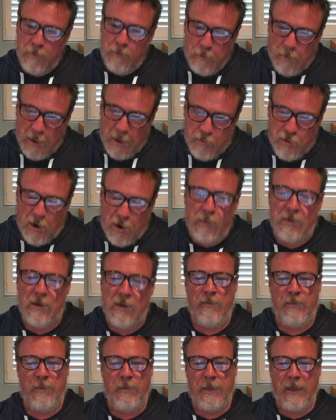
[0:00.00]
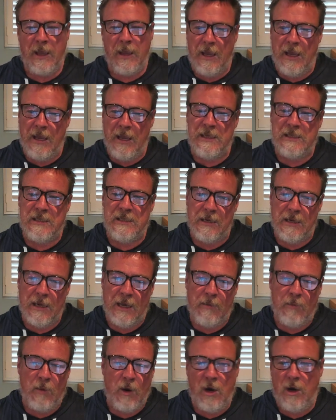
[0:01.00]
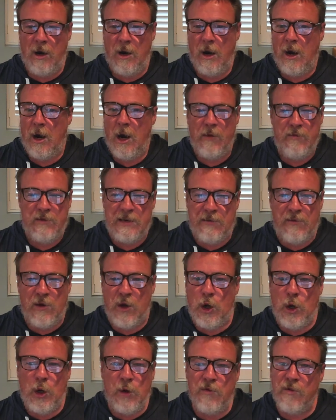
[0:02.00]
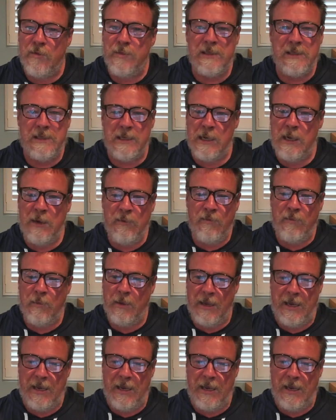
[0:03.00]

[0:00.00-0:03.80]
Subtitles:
My problem is that I've never heard from Steve.